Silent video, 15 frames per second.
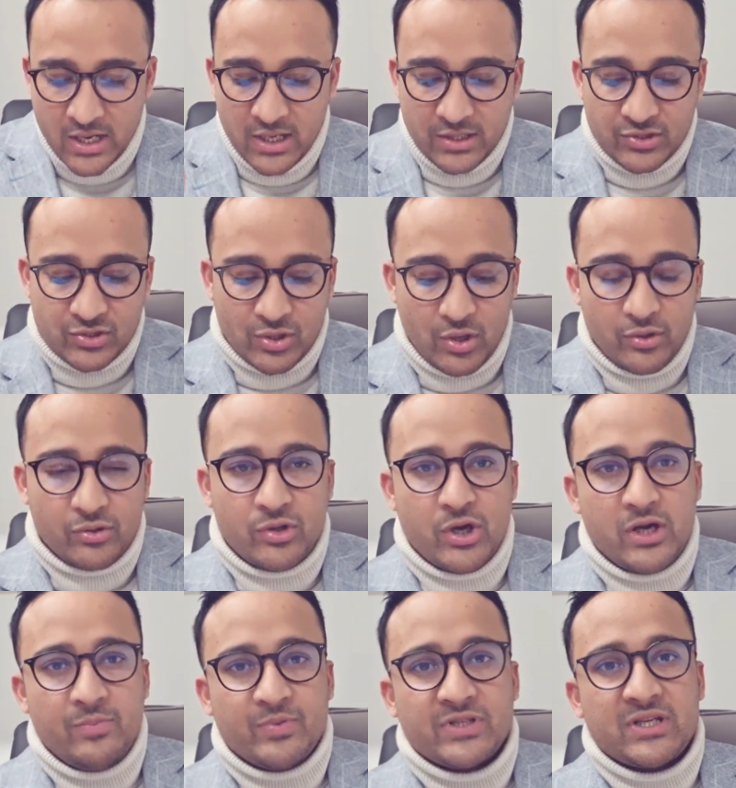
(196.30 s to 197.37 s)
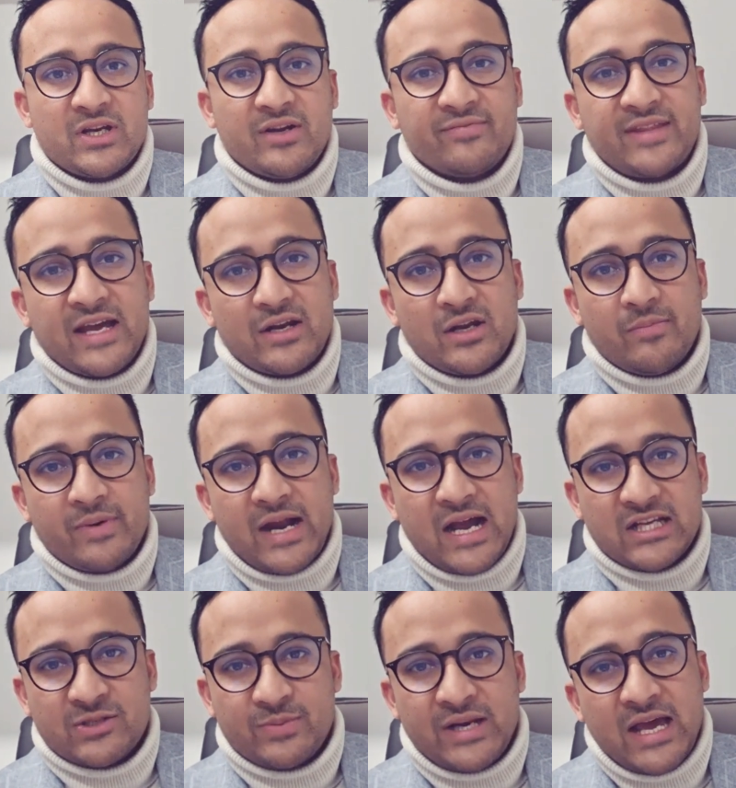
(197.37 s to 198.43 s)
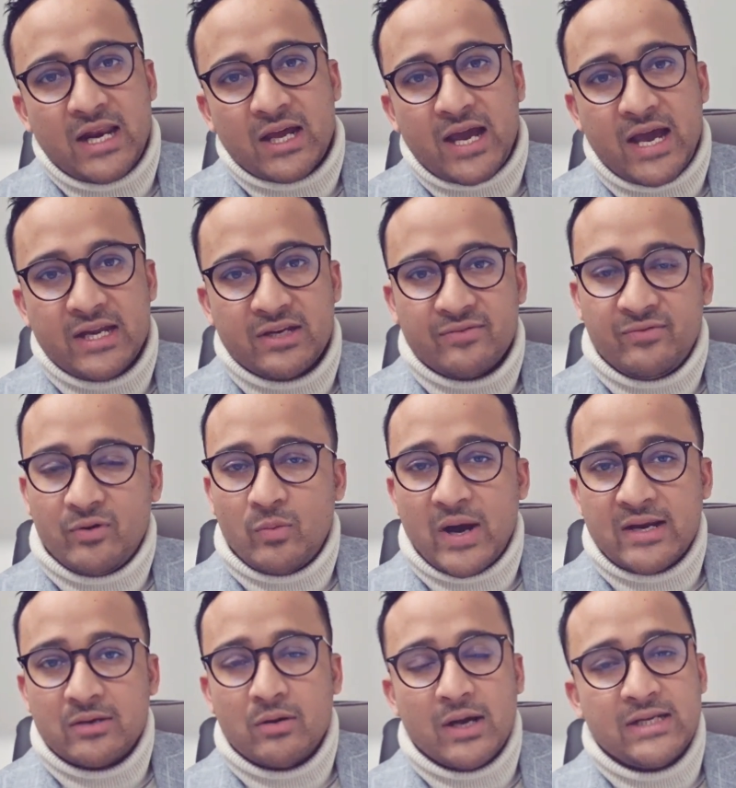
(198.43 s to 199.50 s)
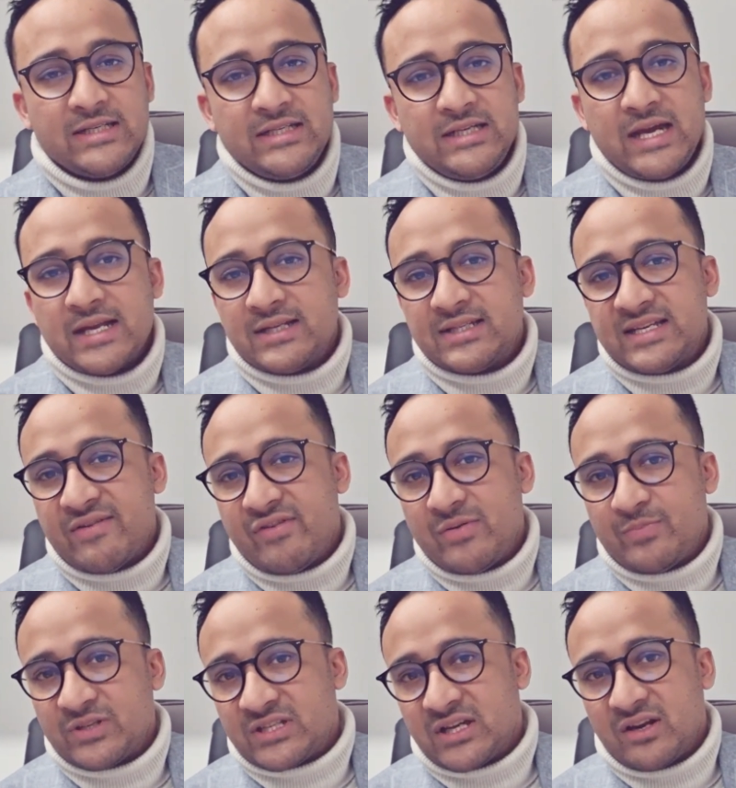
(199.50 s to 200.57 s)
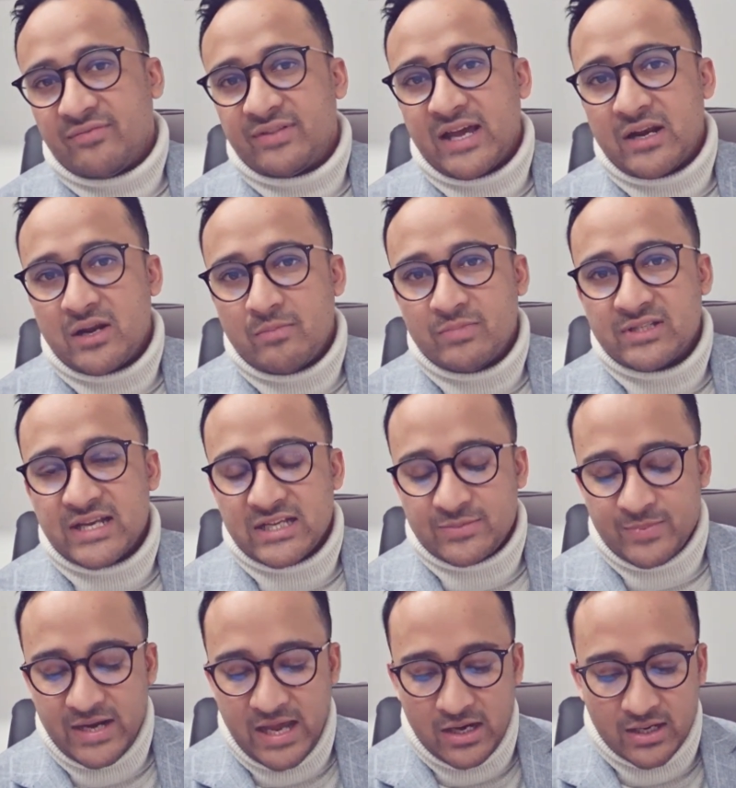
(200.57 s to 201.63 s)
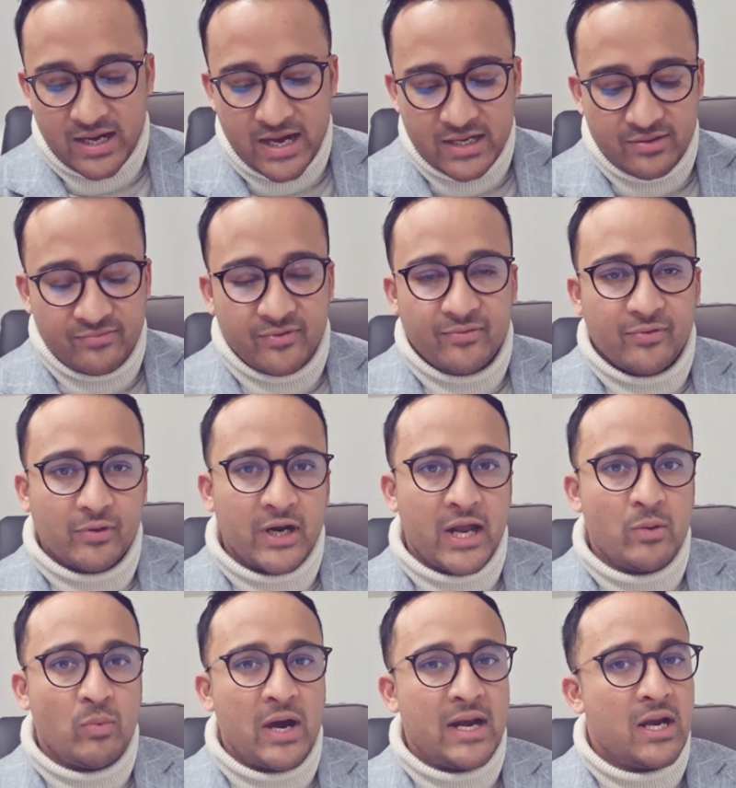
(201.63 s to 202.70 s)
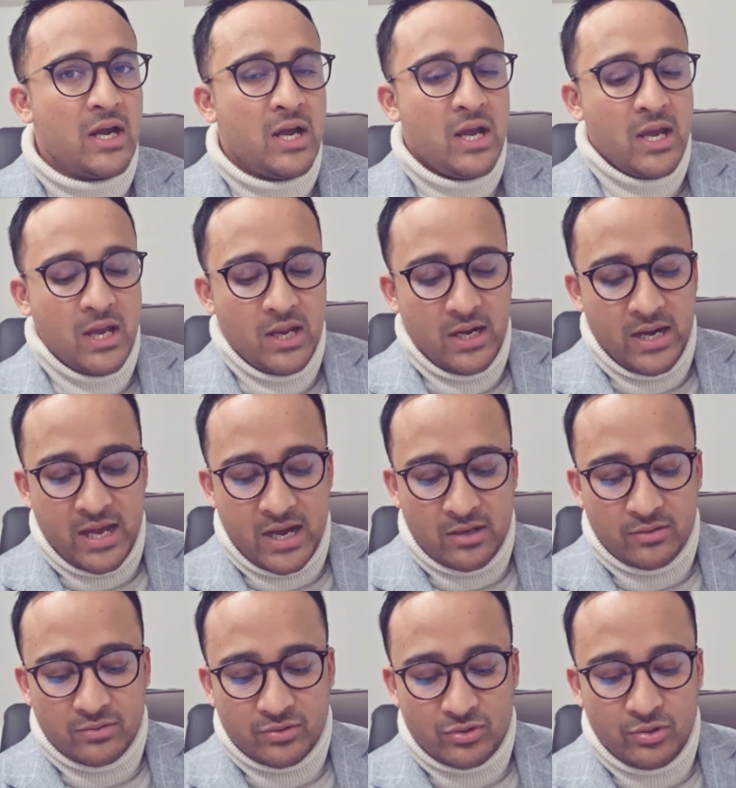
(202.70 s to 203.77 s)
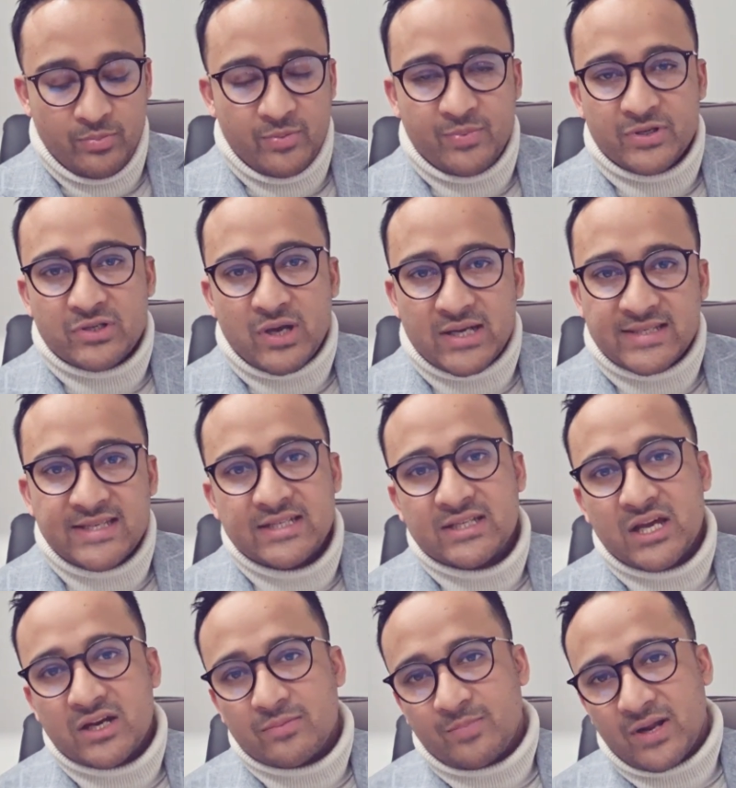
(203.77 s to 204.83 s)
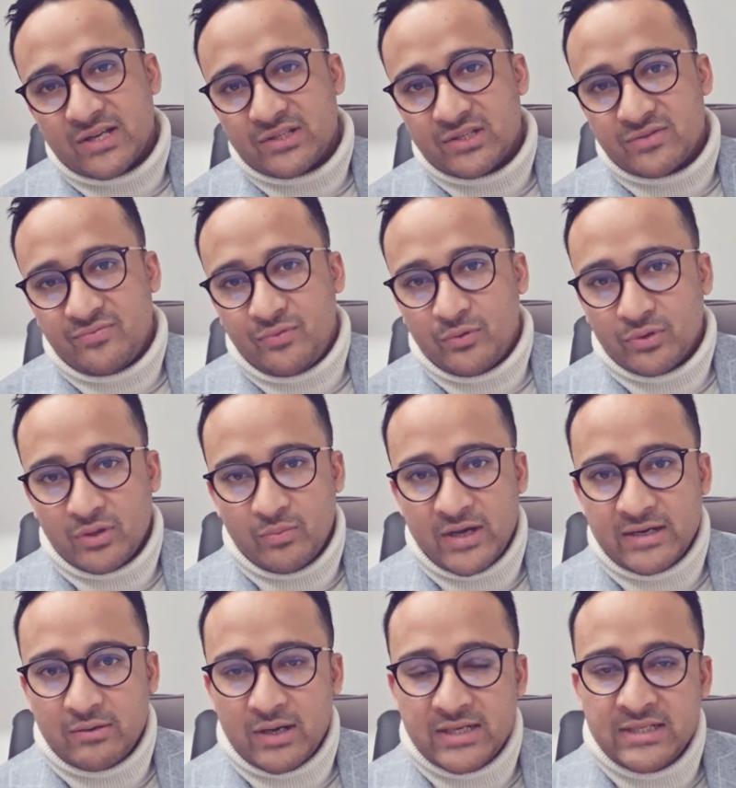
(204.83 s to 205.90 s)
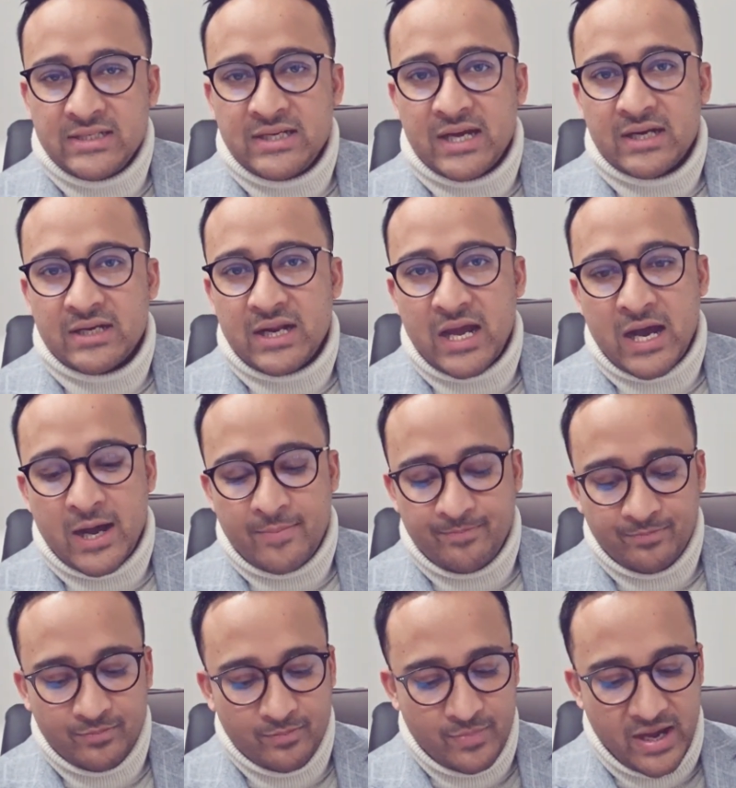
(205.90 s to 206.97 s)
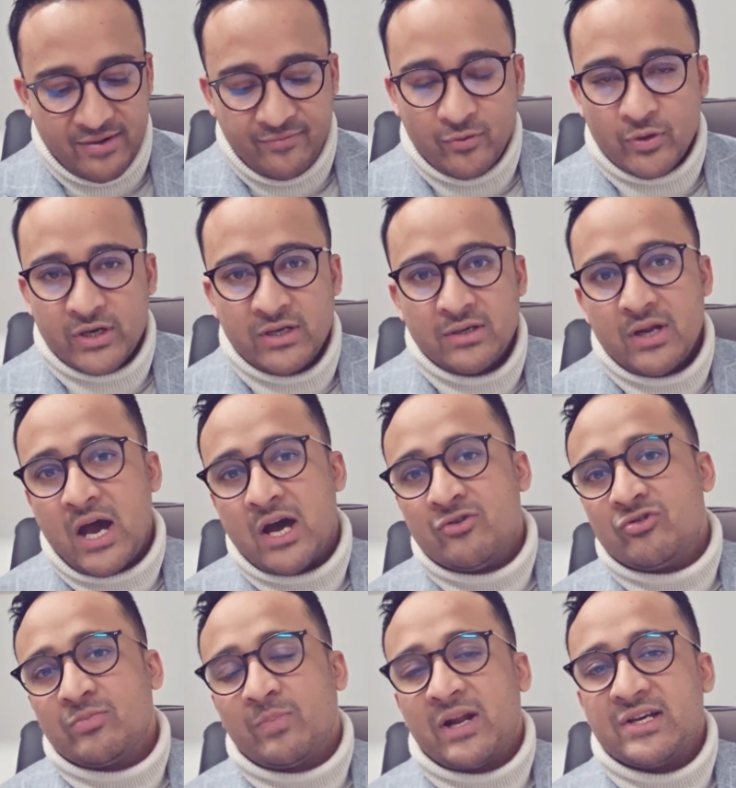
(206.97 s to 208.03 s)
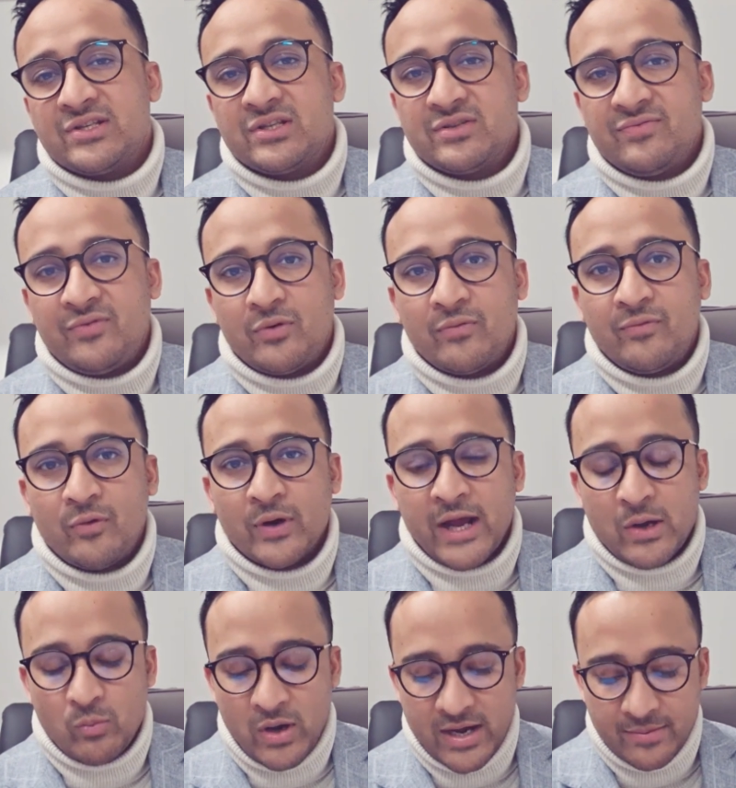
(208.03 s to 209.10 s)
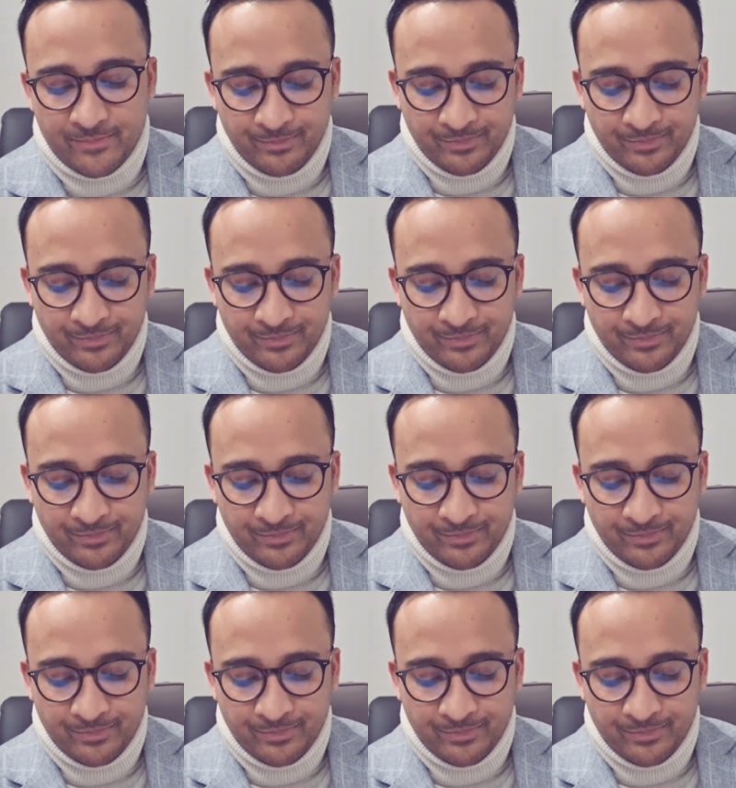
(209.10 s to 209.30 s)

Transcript: So 30% of that number has been allocated for 190 and 70% of that numbers has been allocated for 491. Now, to be precise, 600 places for the 190 and about 1,400 places for 491.